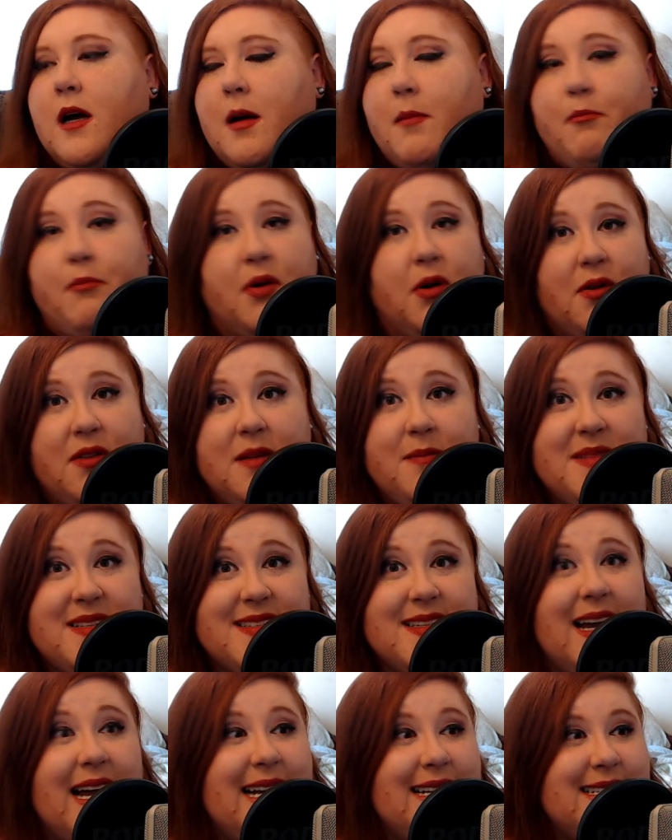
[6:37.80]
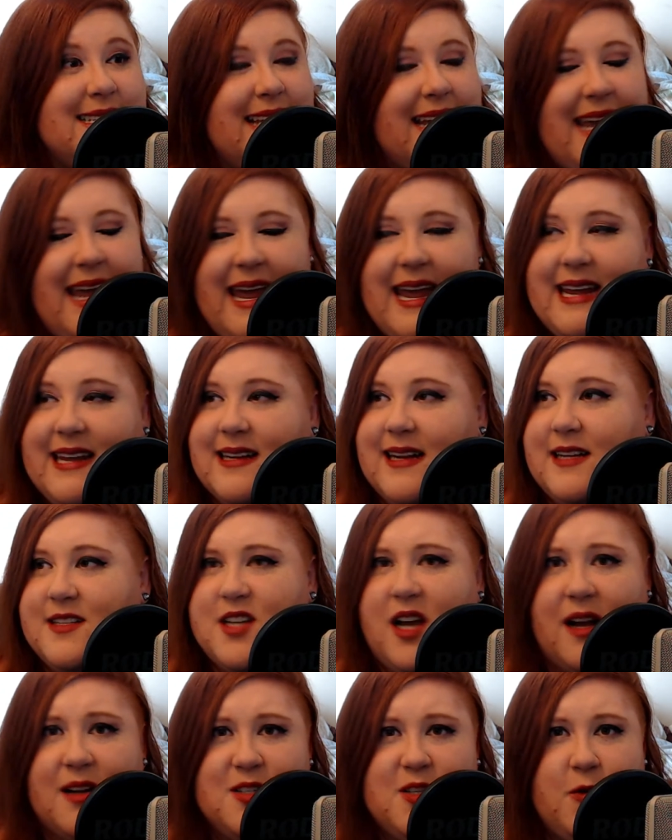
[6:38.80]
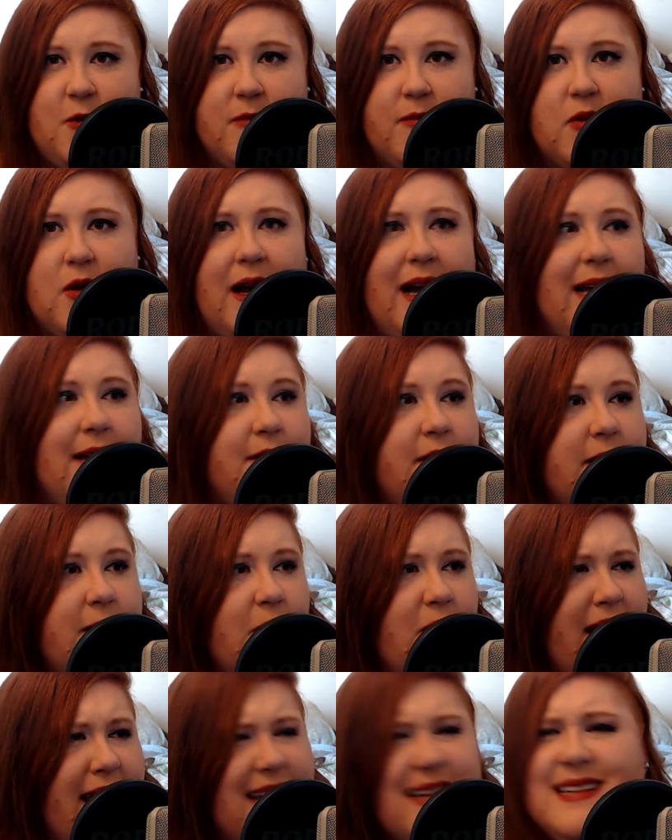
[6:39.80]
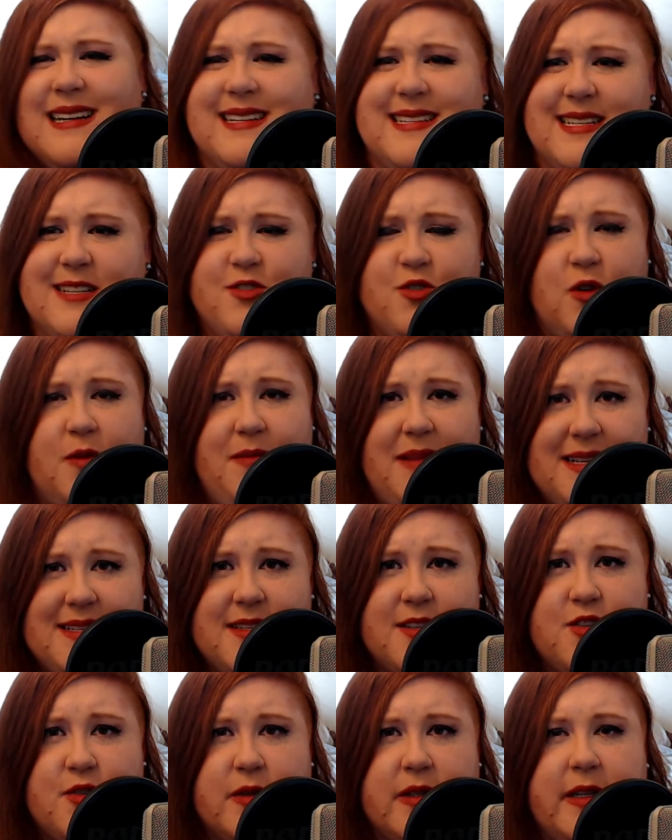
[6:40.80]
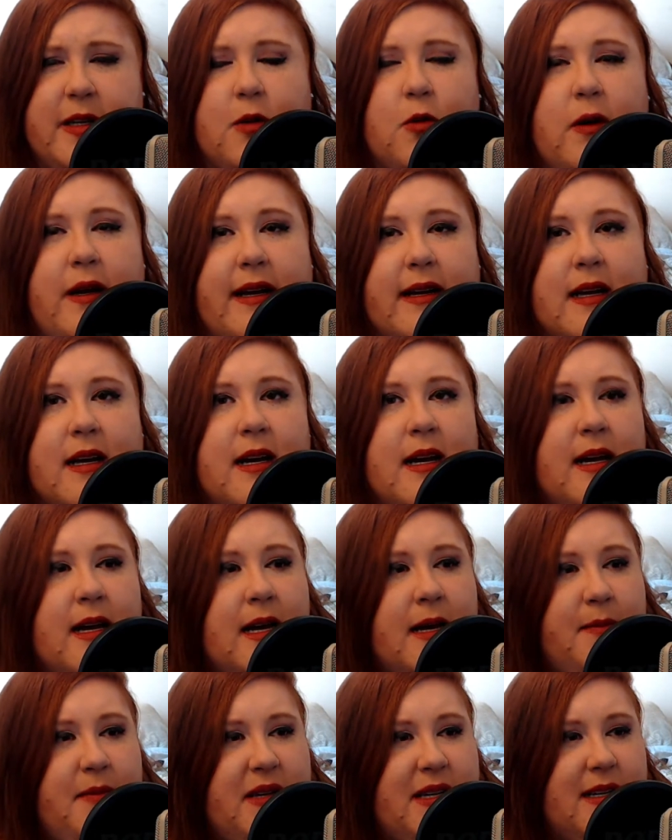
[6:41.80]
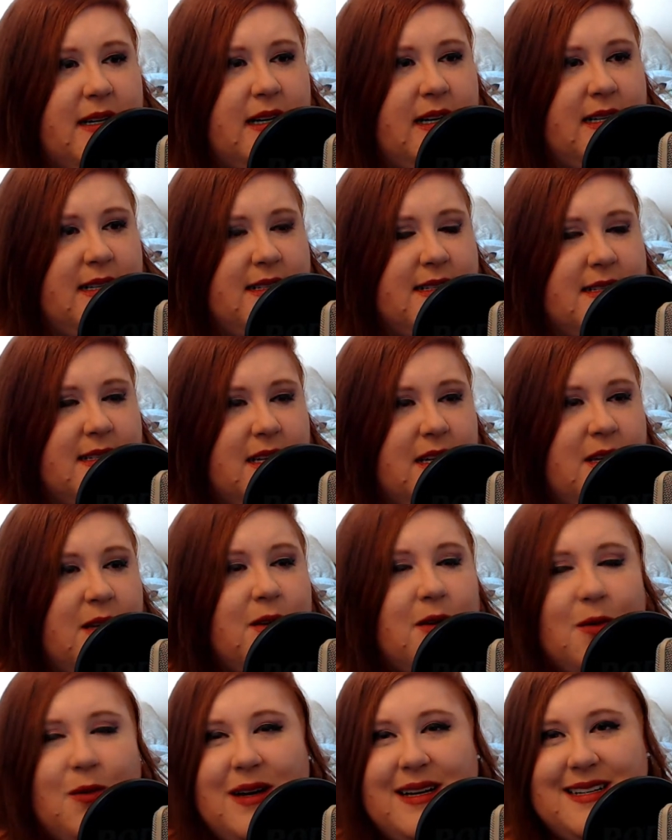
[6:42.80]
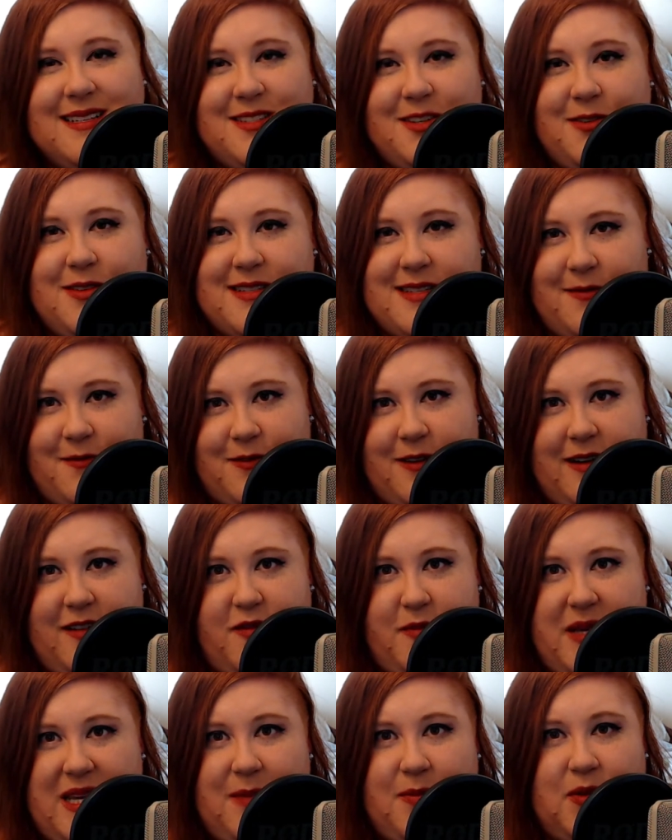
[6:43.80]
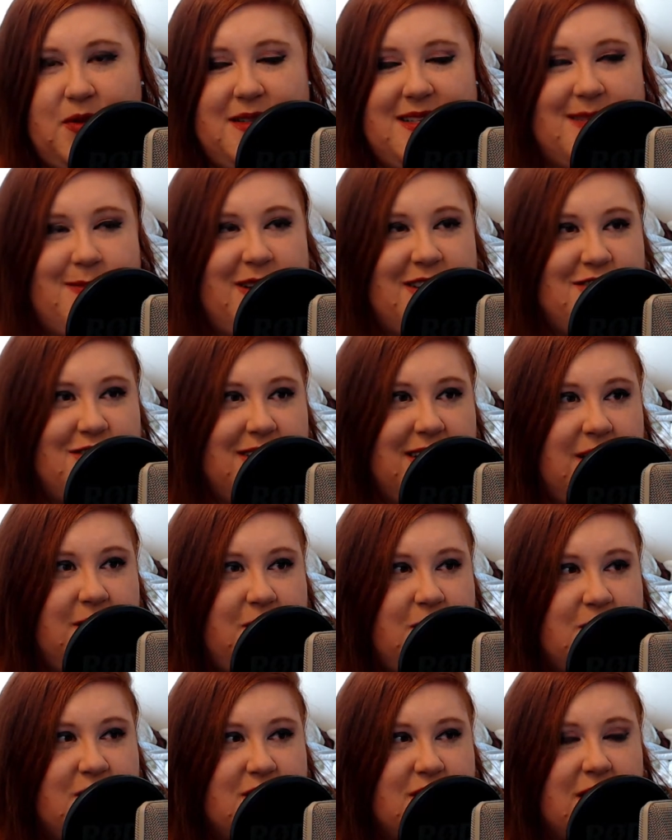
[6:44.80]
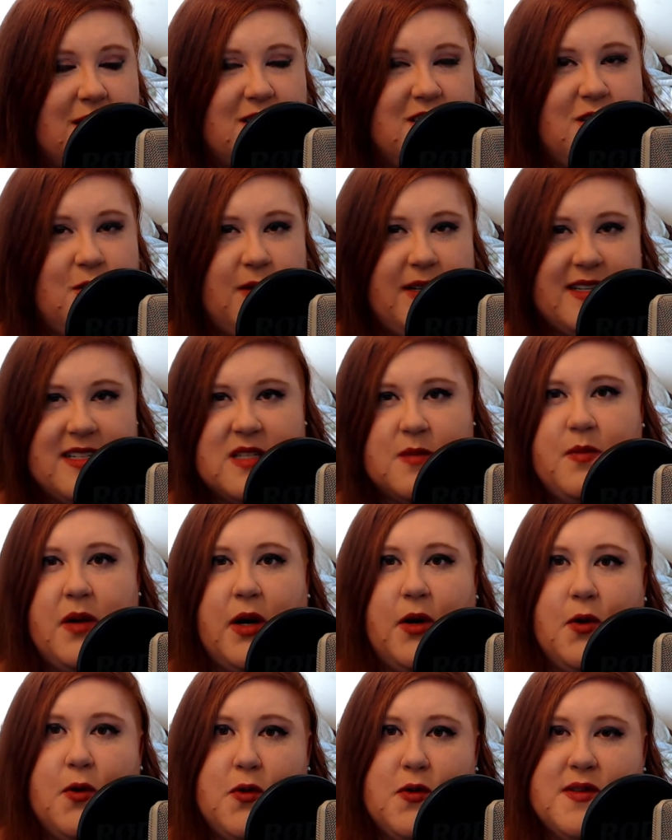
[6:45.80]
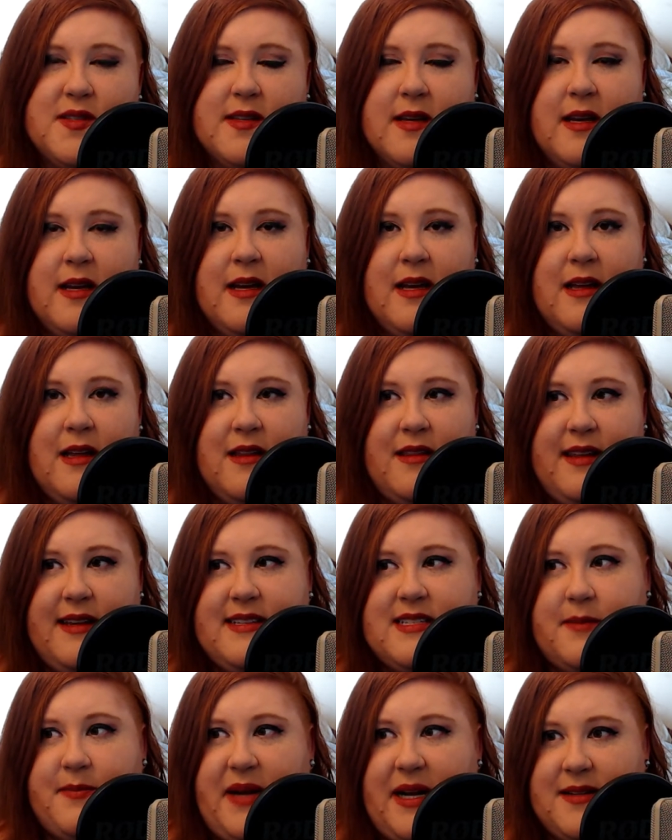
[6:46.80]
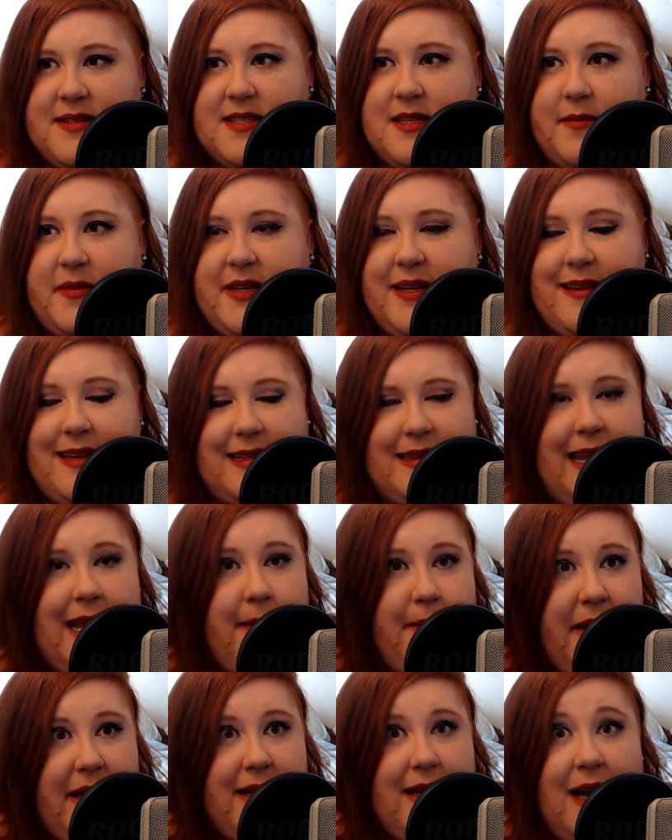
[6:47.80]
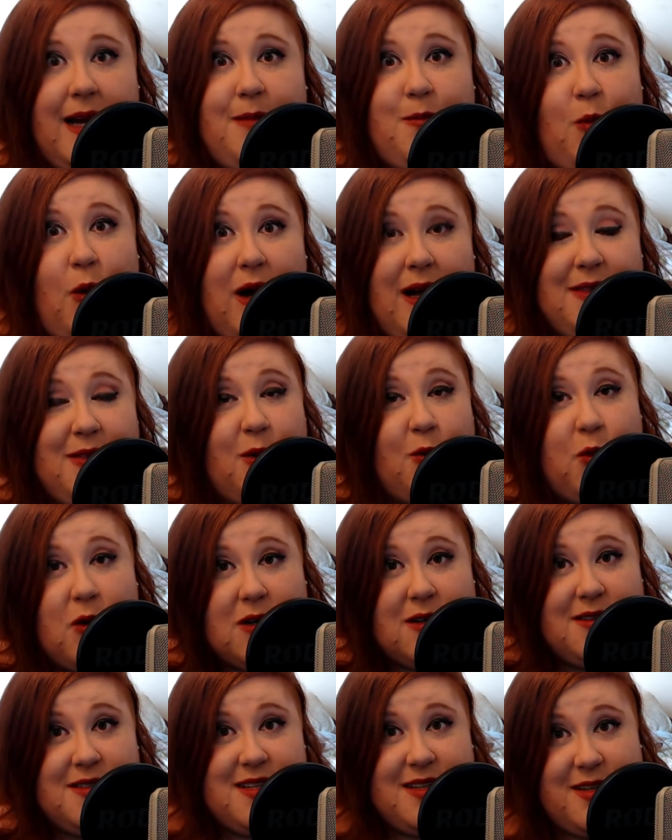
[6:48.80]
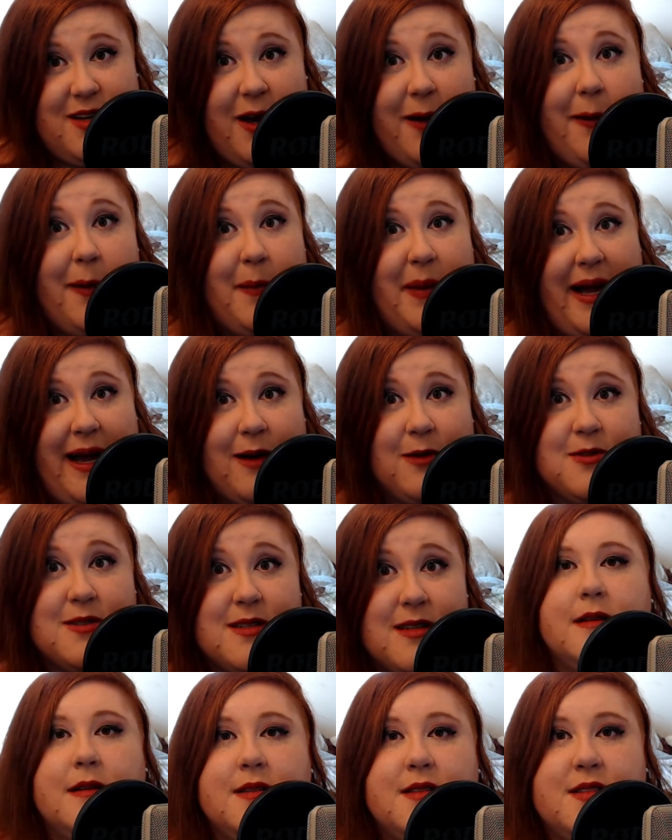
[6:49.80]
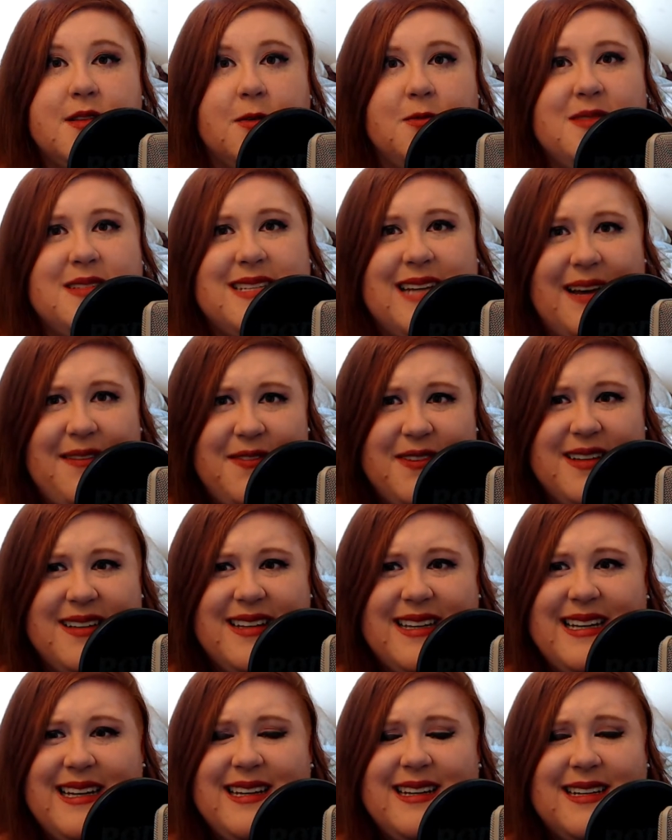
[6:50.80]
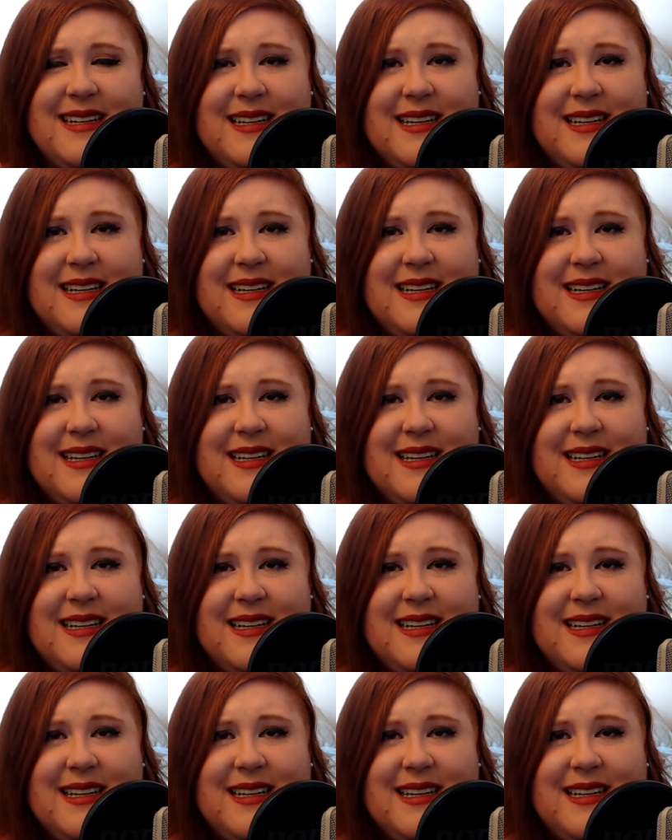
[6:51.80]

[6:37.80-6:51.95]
pull them aside, say, hey, can I talk to you in private? Or hey, can I send you a message really quick? Because you don't want to do this in front of people, especially if you start to expose things about somebody that they may not want the world to know about. So definitely